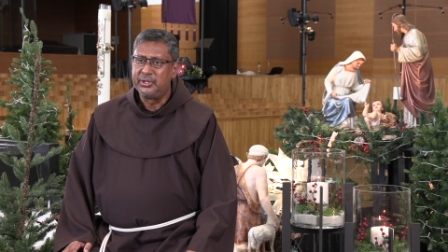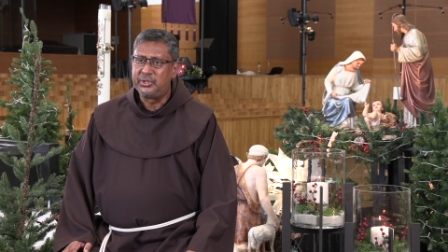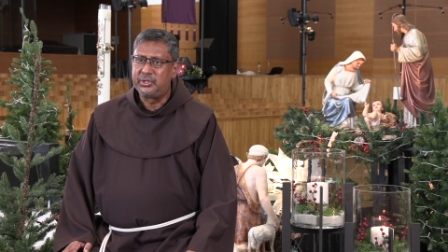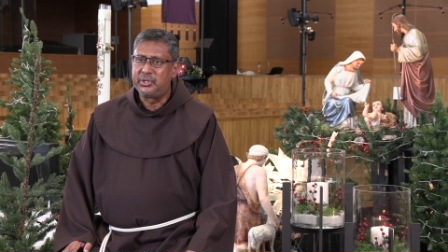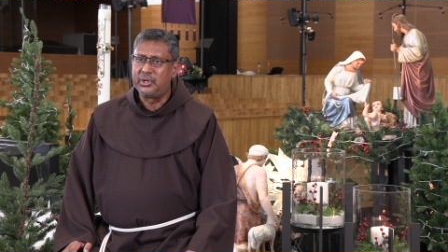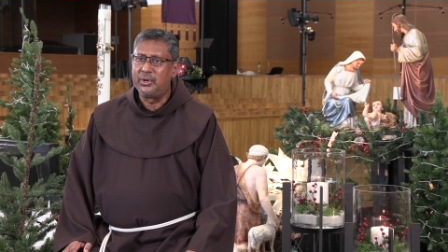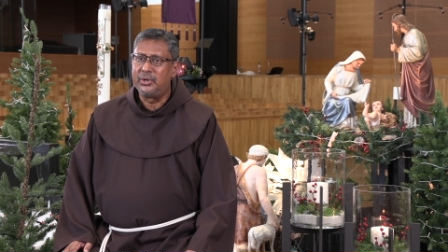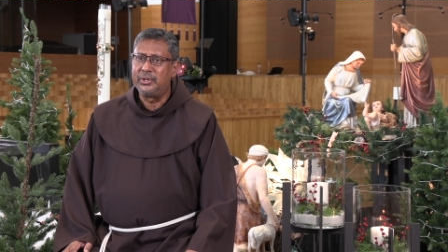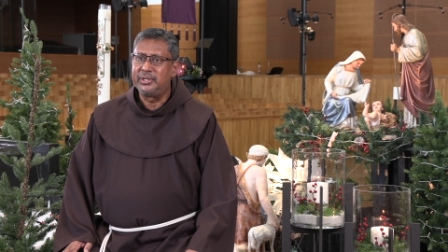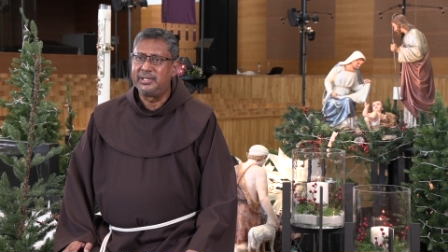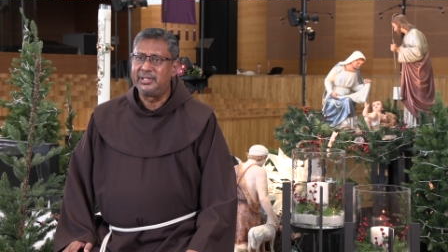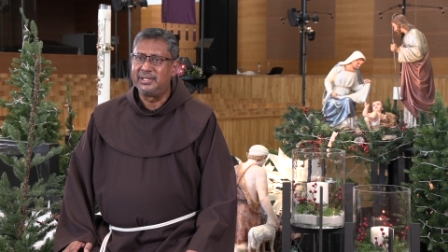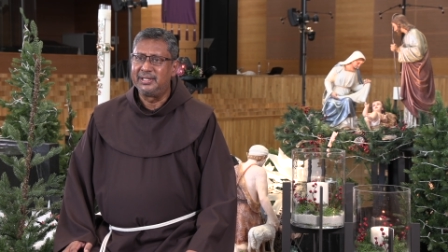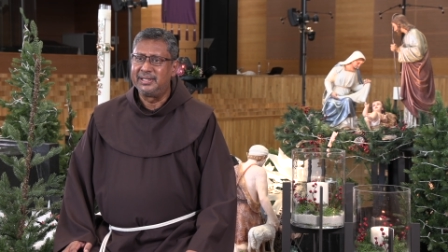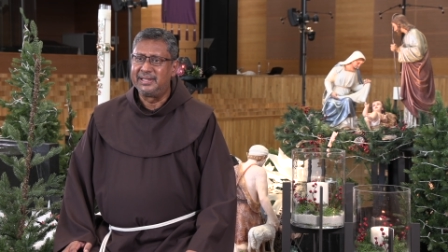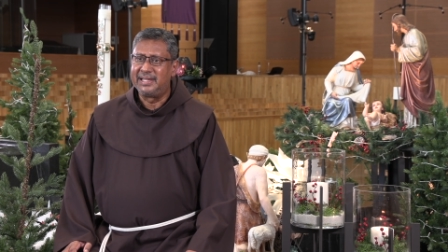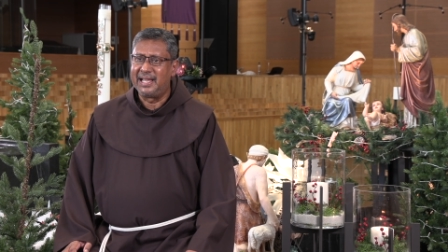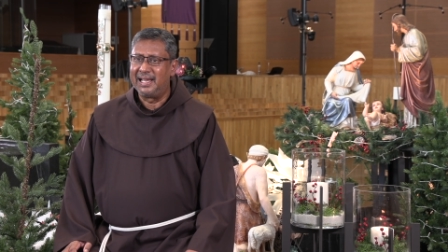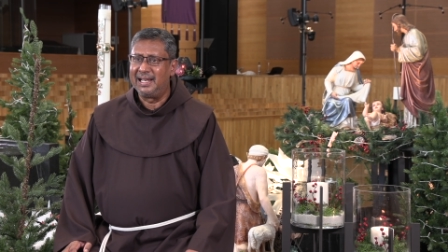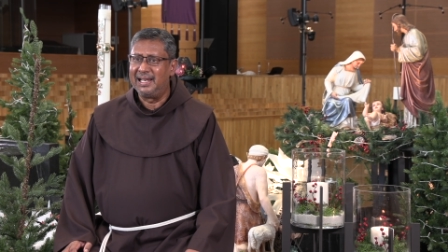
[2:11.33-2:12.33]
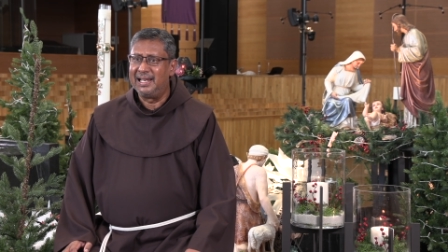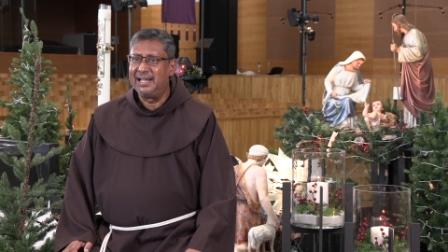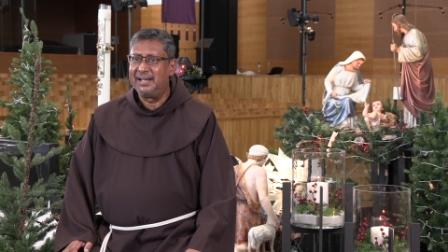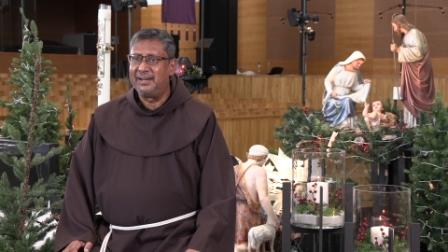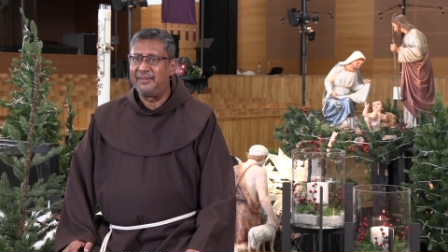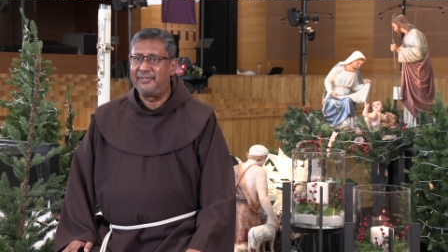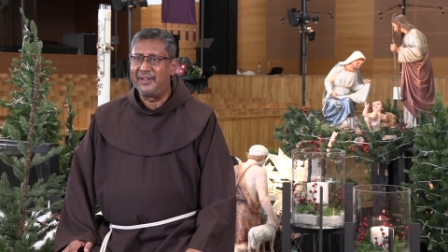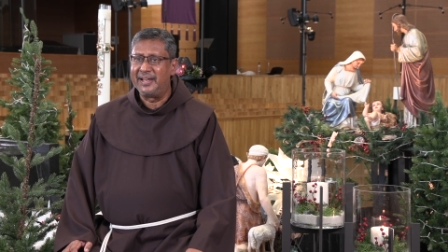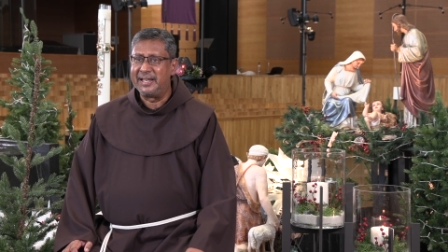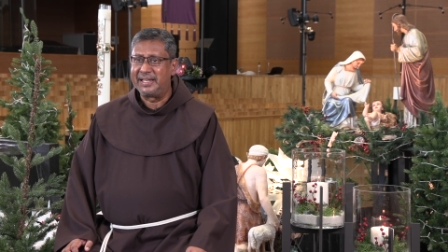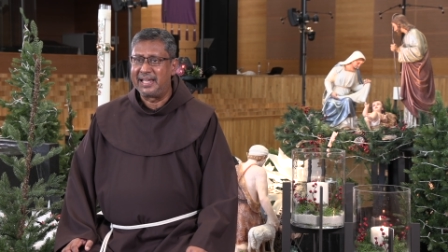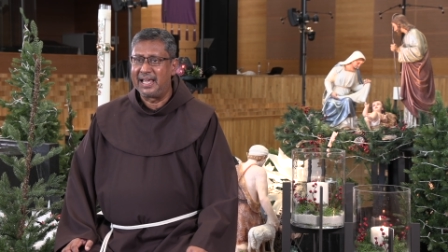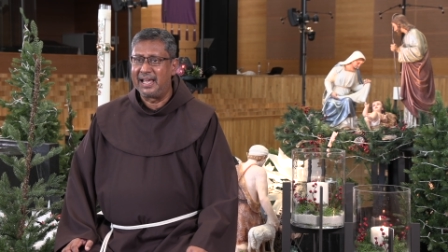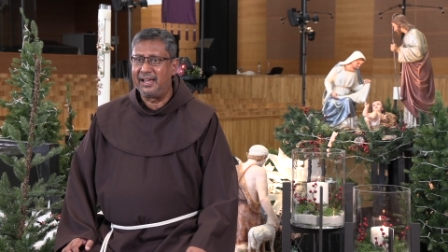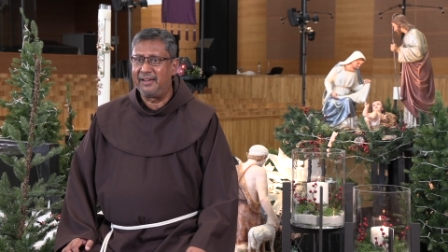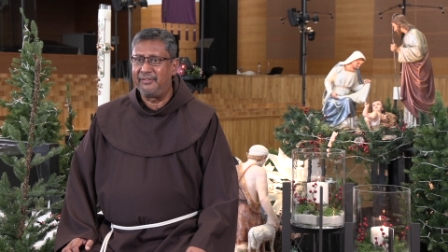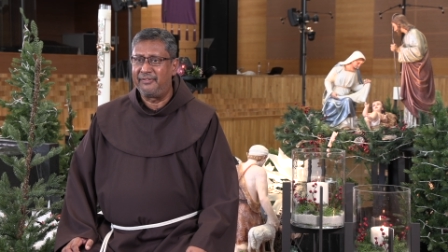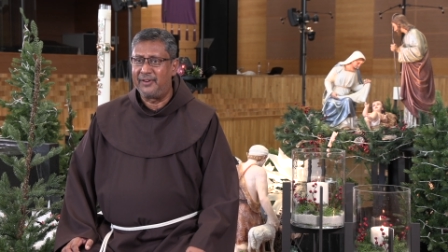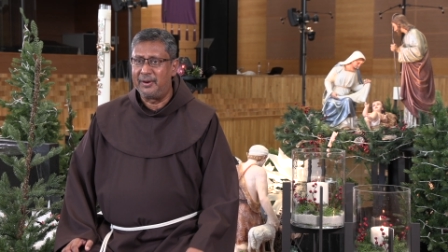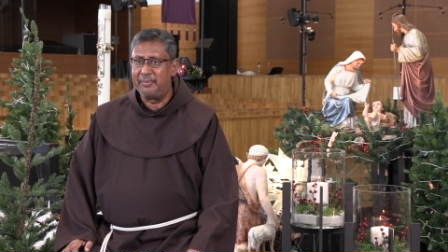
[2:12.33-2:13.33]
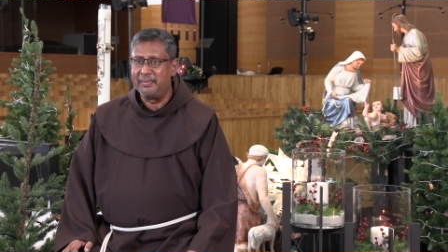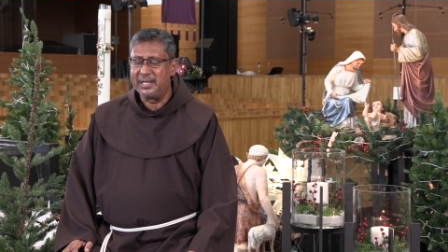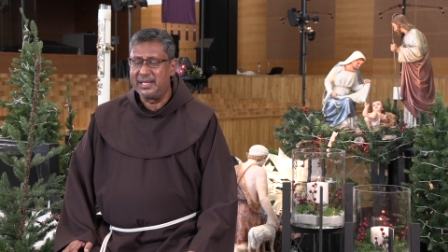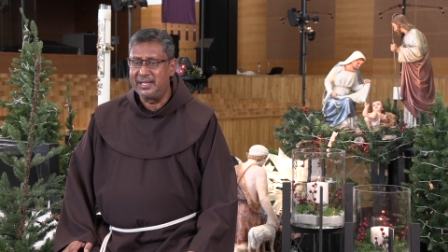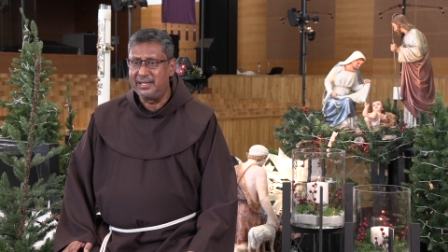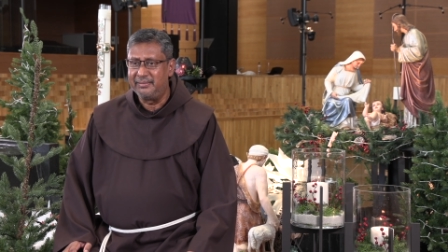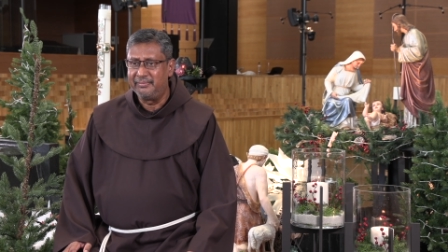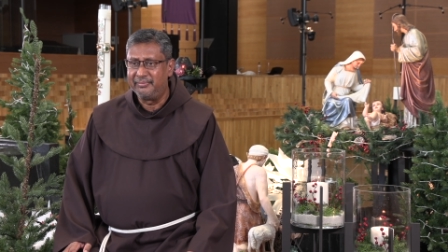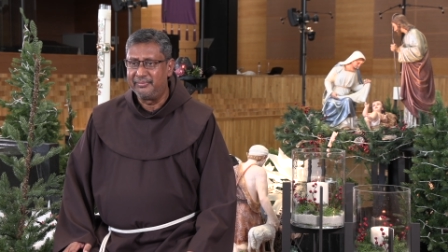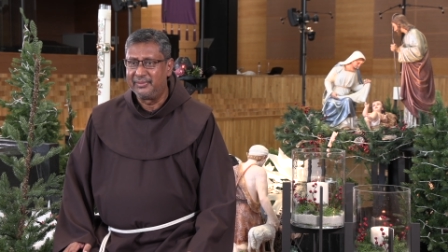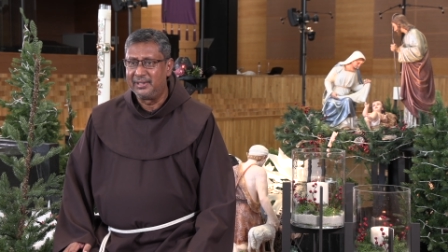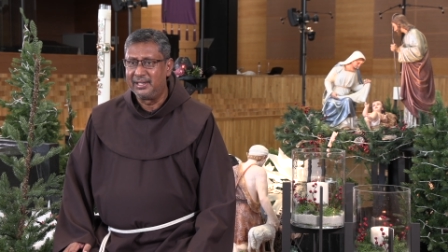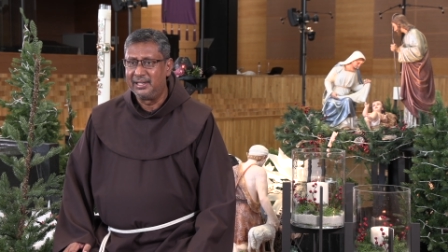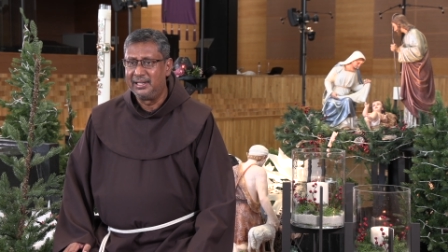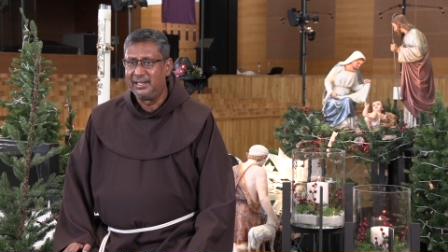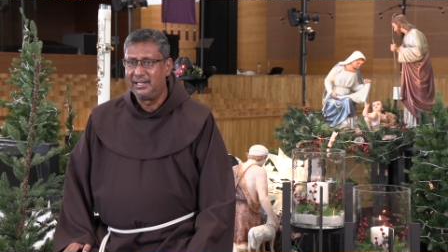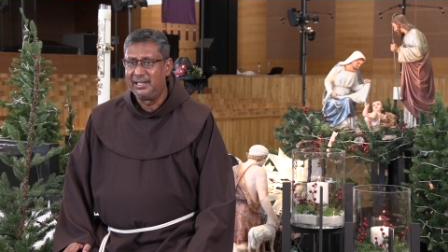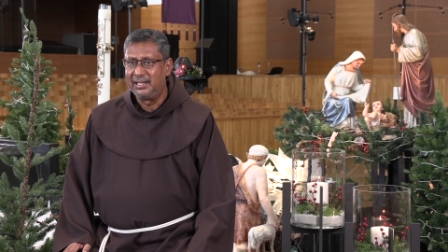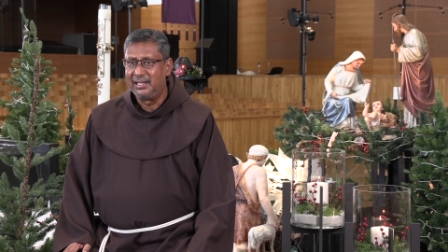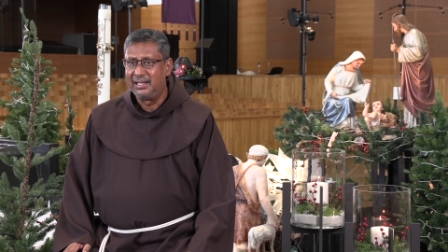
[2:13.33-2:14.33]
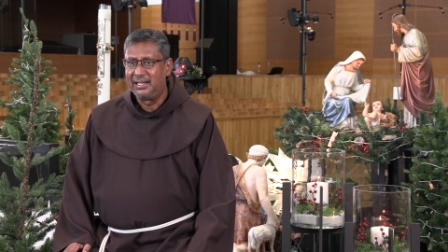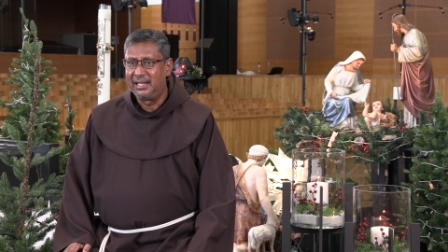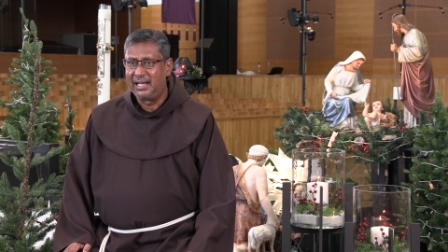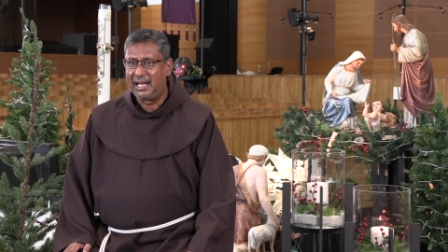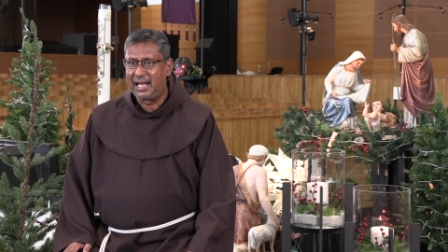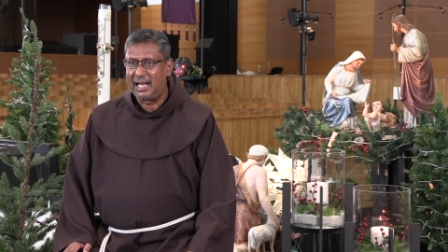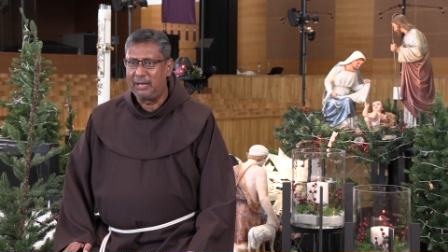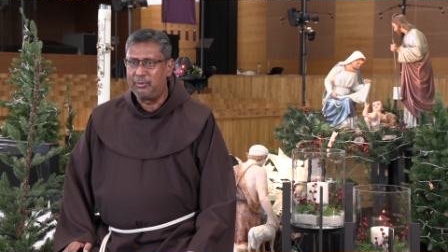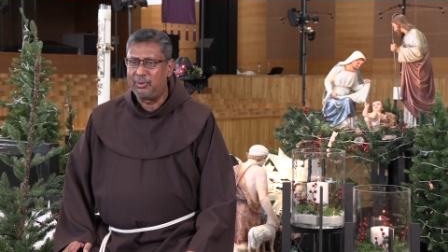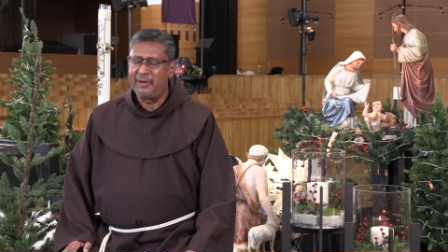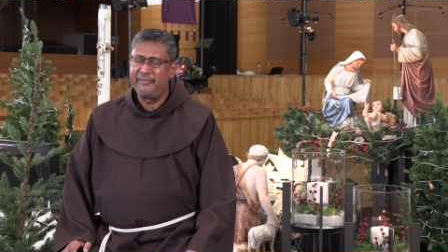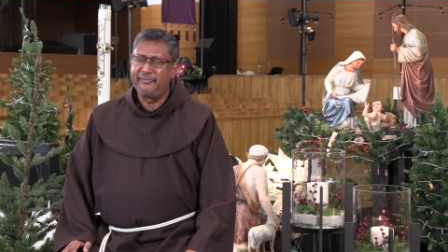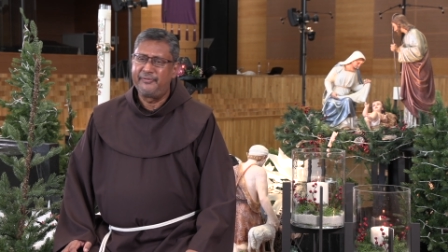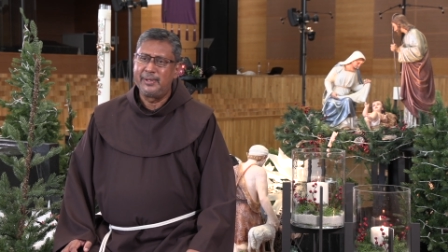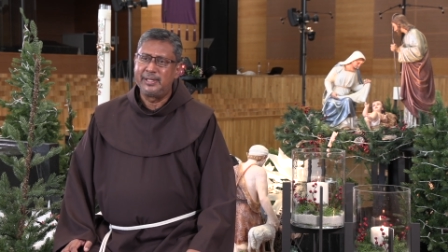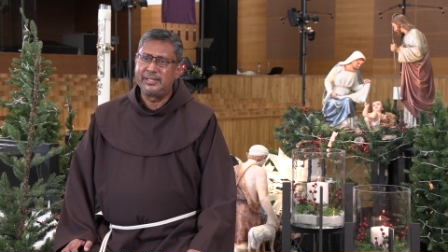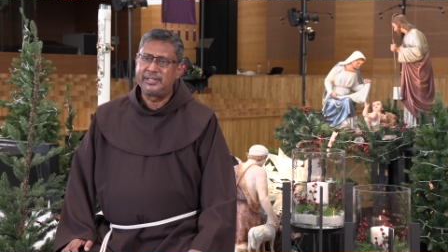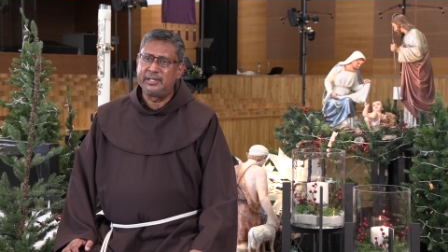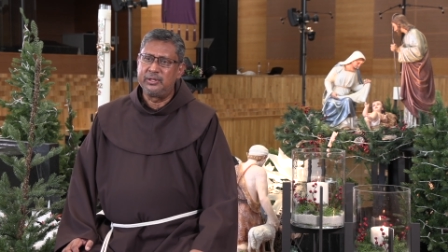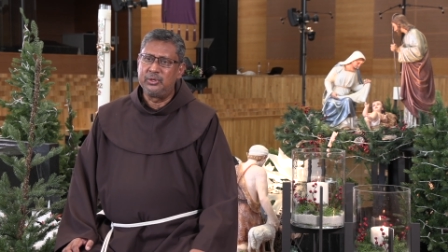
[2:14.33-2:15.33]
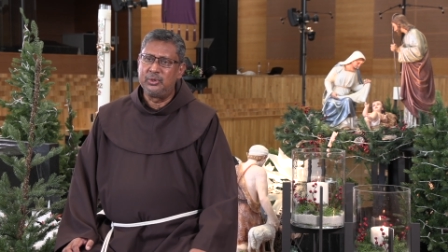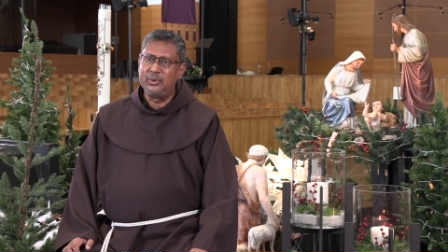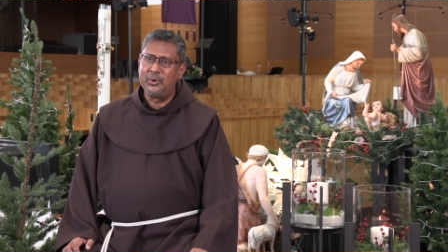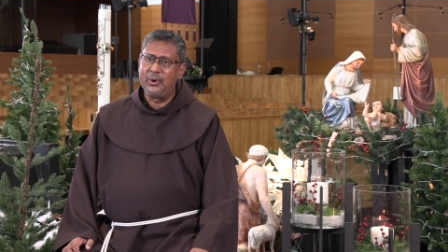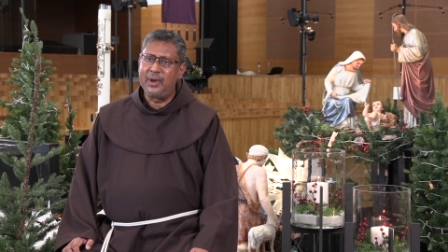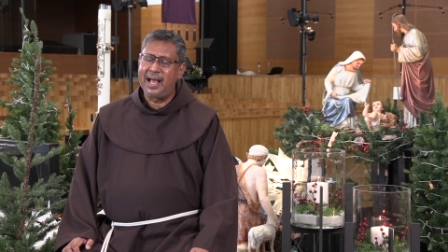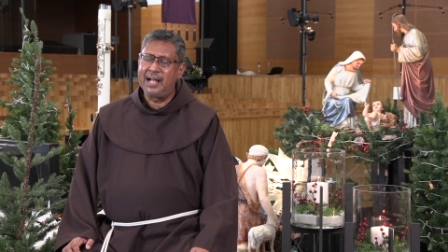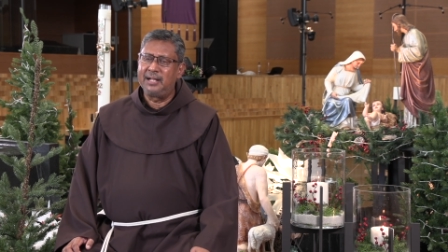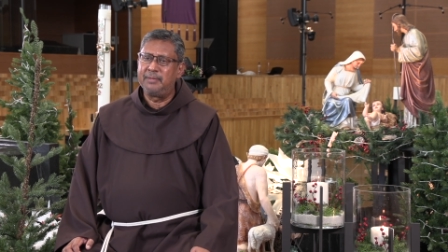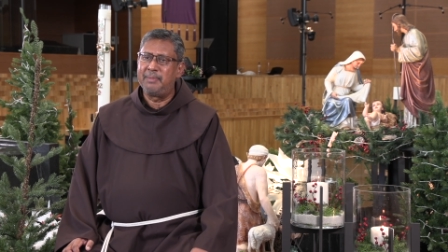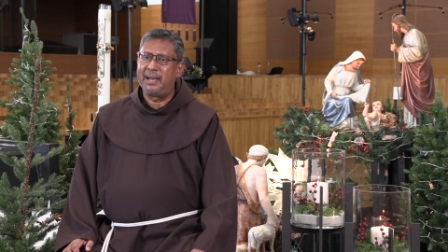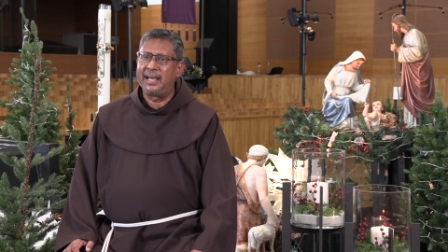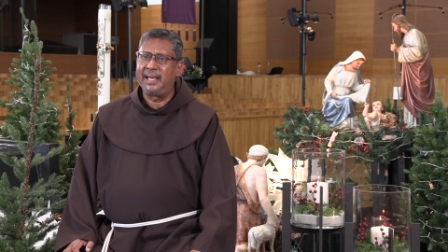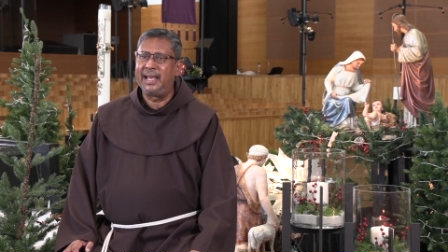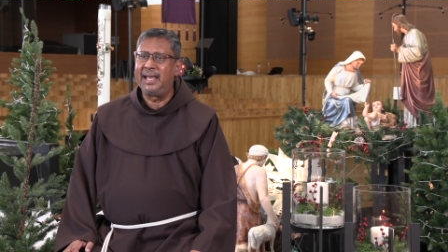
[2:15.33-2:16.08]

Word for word: showed their love and care for me. I had one person who held my